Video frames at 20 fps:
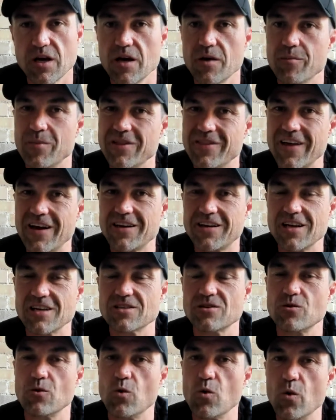but that
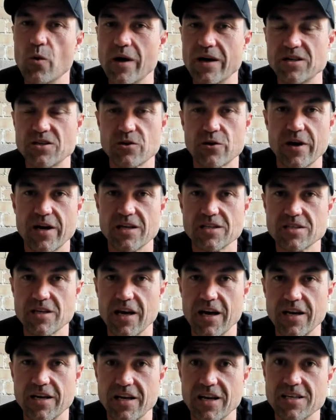doesn't always
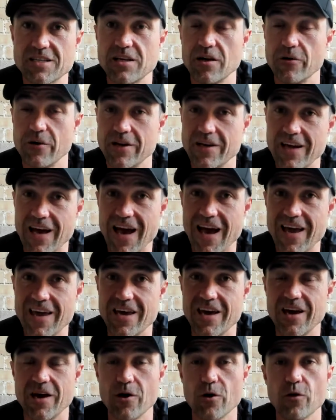translate necessarily to A,
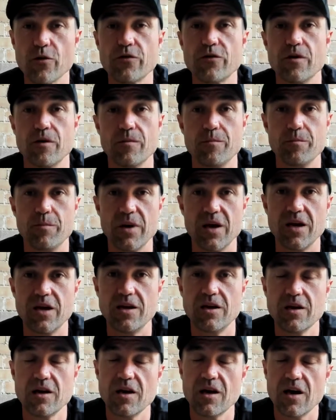health, and B,